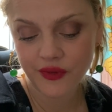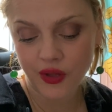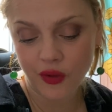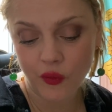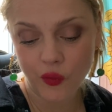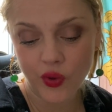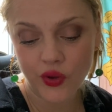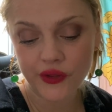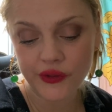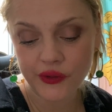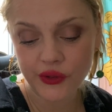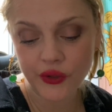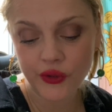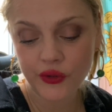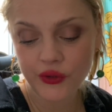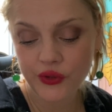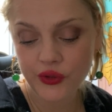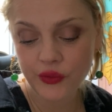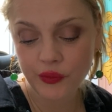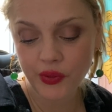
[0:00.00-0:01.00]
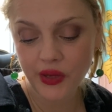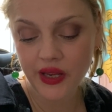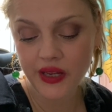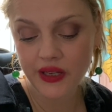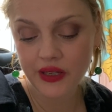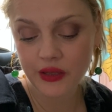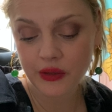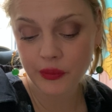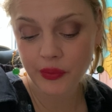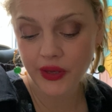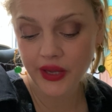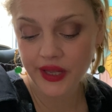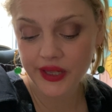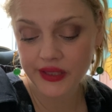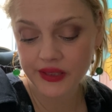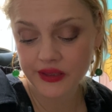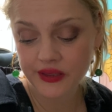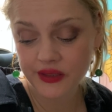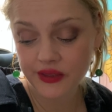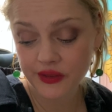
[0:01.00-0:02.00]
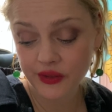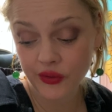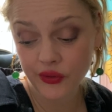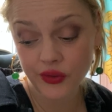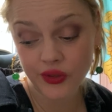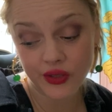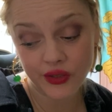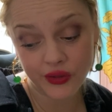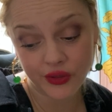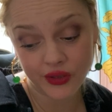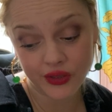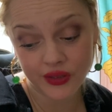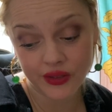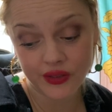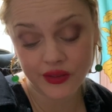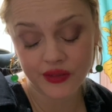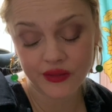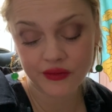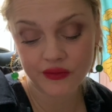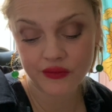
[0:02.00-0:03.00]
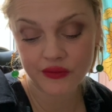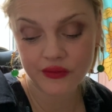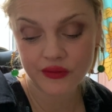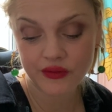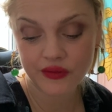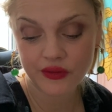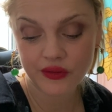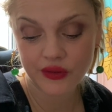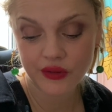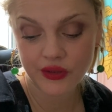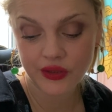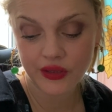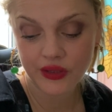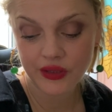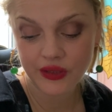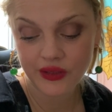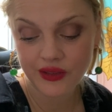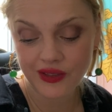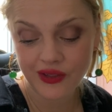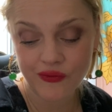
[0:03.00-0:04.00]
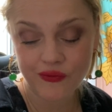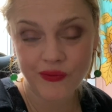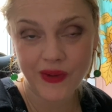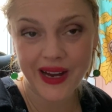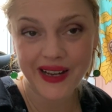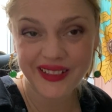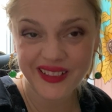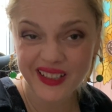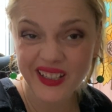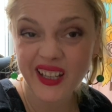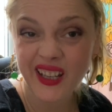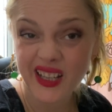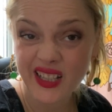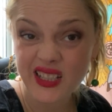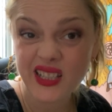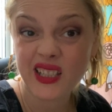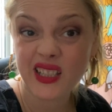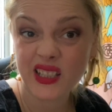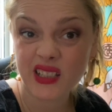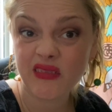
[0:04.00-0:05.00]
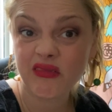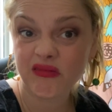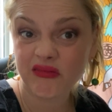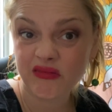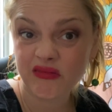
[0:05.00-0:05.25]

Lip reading: and what has caused you pain in the past, so that you can eradicate it.